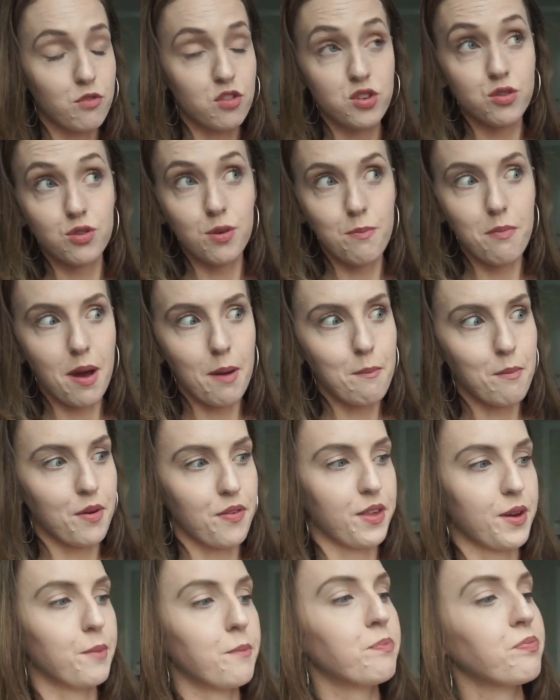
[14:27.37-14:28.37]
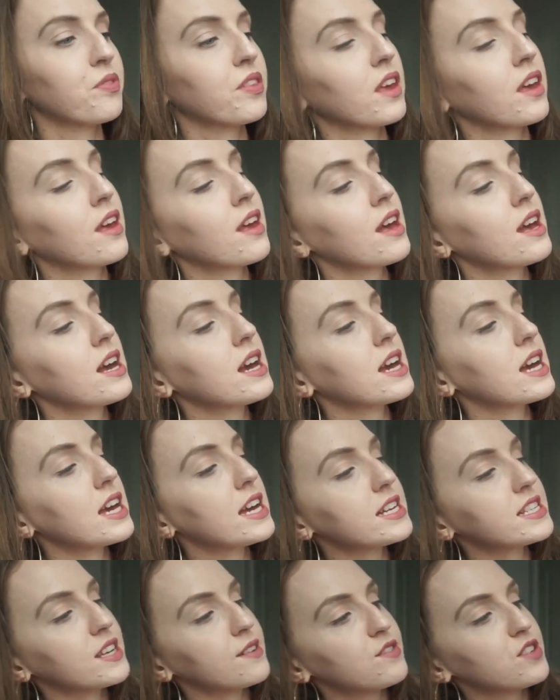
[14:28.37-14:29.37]
remember them,
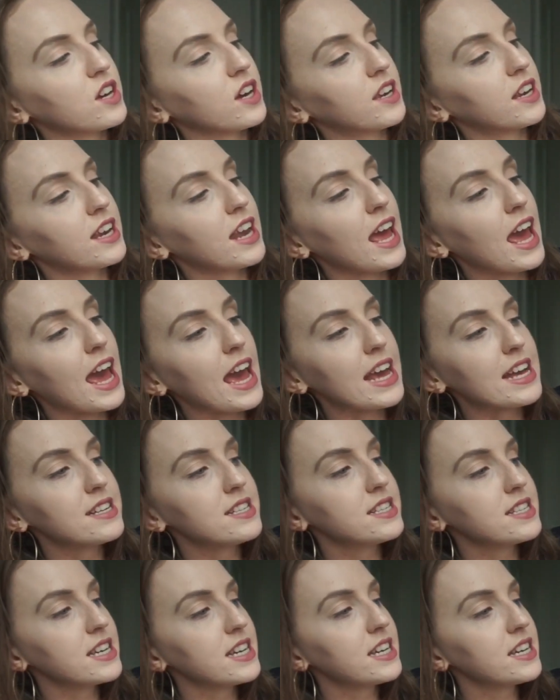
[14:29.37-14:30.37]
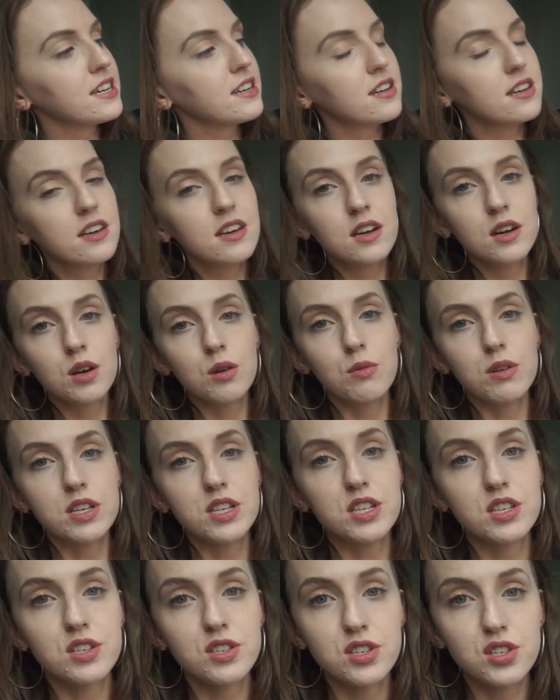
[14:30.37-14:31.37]
is I've done an AC,
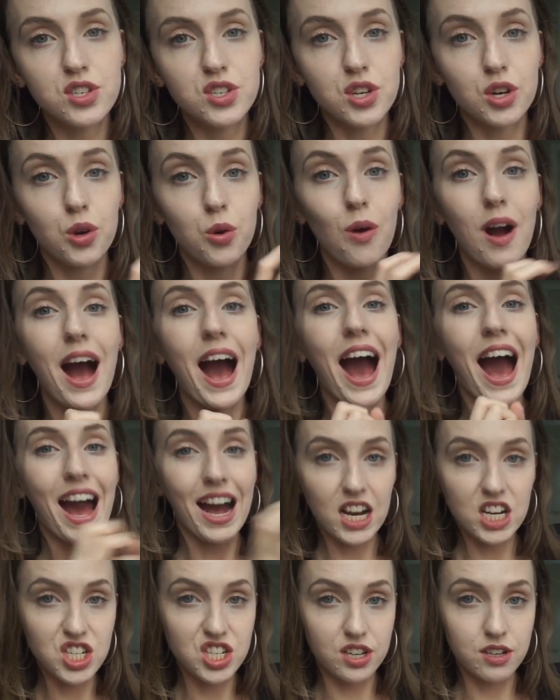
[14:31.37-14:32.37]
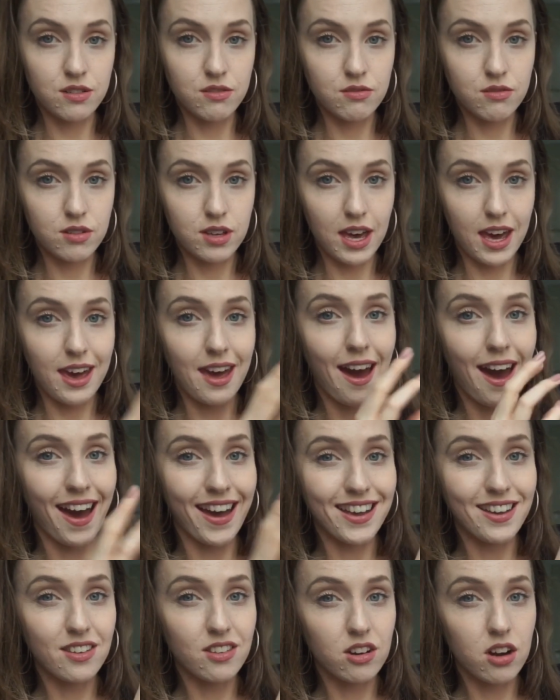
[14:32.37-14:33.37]
which is to show action. Okay,
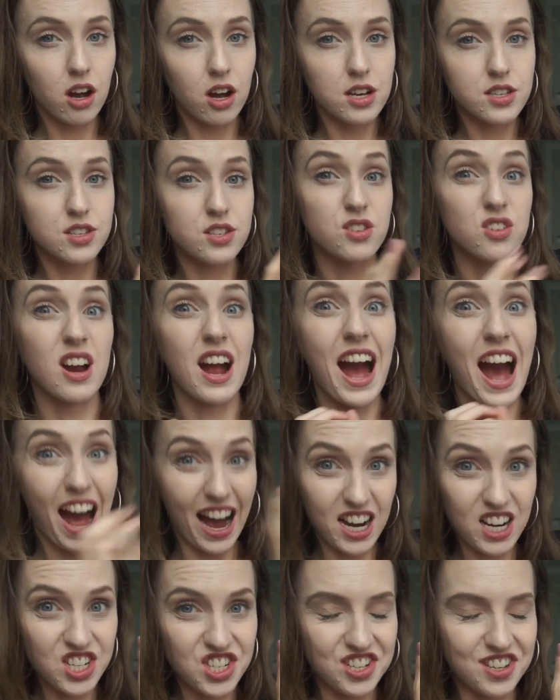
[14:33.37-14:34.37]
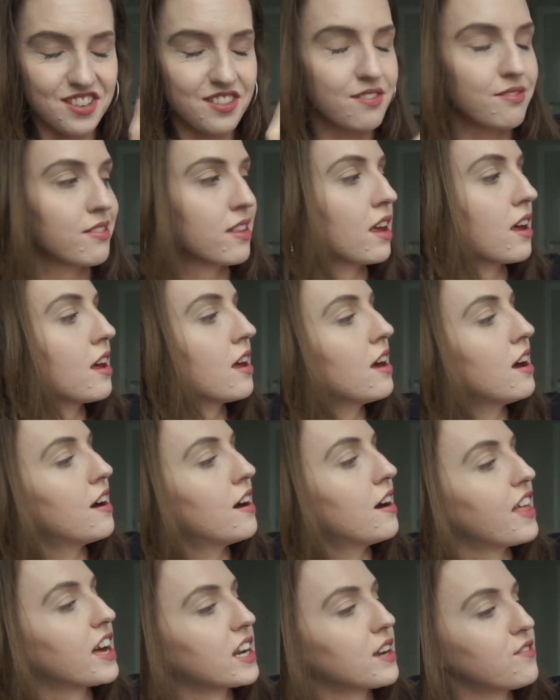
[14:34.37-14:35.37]
angular houses are action.
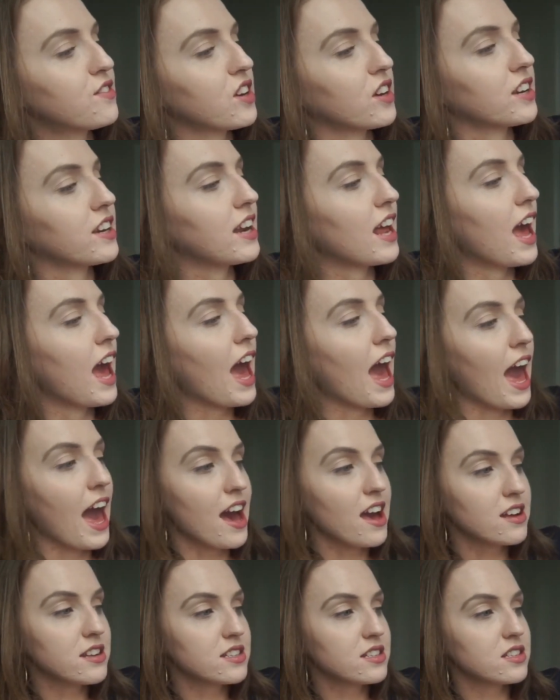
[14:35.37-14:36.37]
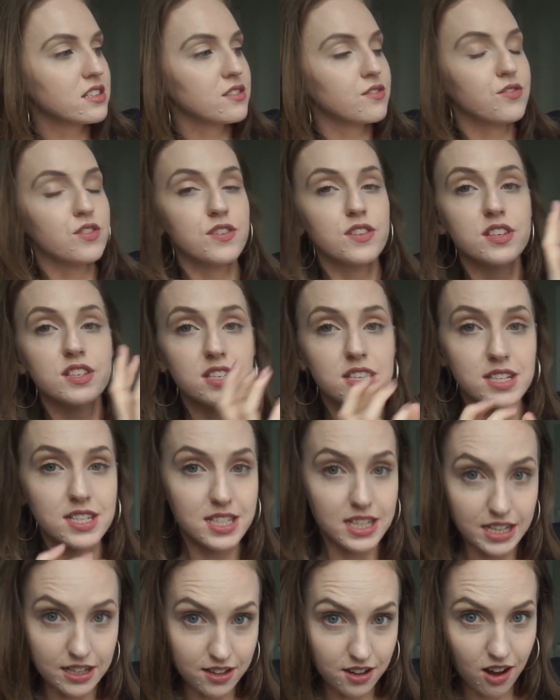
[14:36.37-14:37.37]
Then I've done an S for the
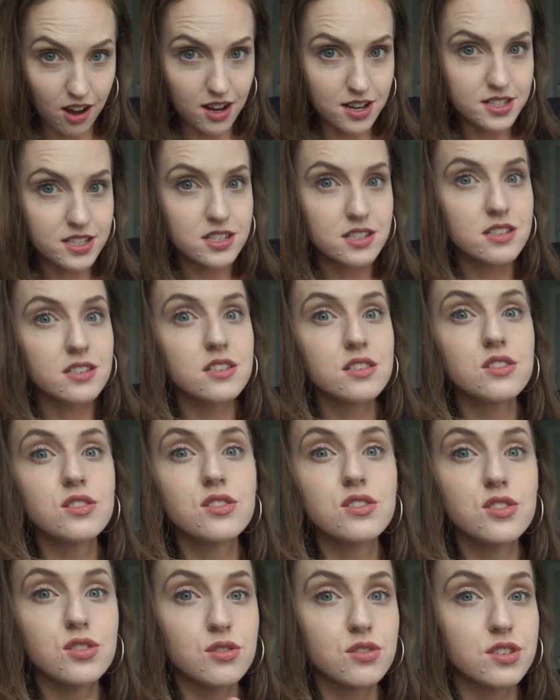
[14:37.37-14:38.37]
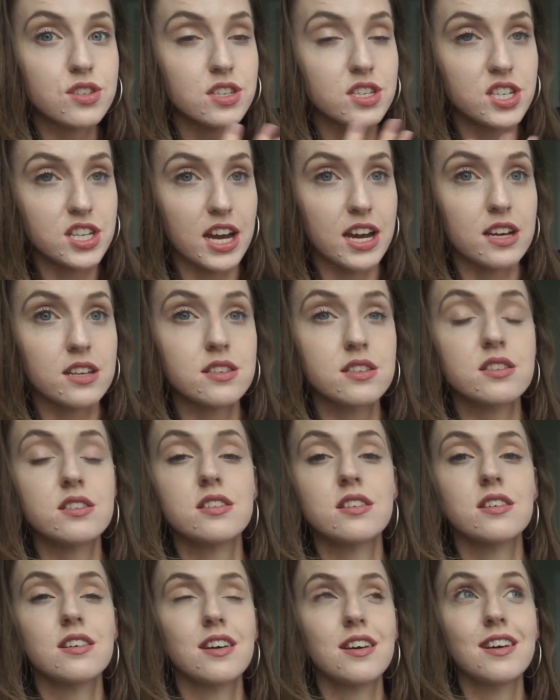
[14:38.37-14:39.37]
succeeding houses to suggest
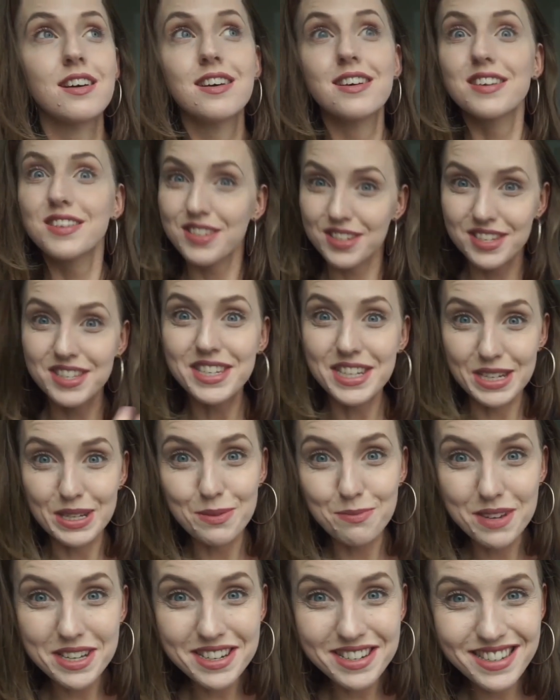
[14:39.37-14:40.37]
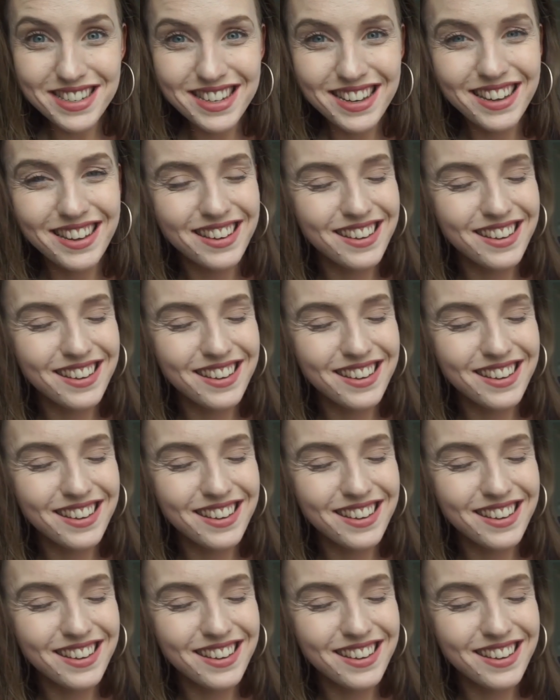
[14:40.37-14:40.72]
sustainment.